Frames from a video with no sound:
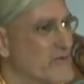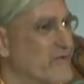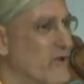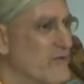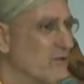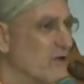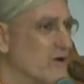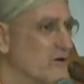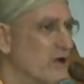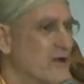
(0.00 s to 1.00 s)
You follow the law
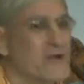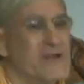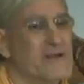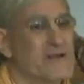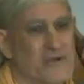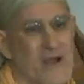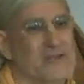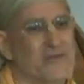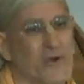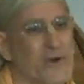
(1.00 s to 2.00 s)
correctly, it
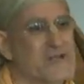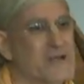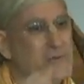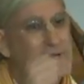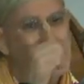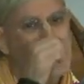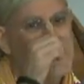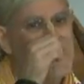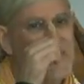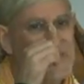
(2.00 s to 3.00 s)
transforms in a particular way.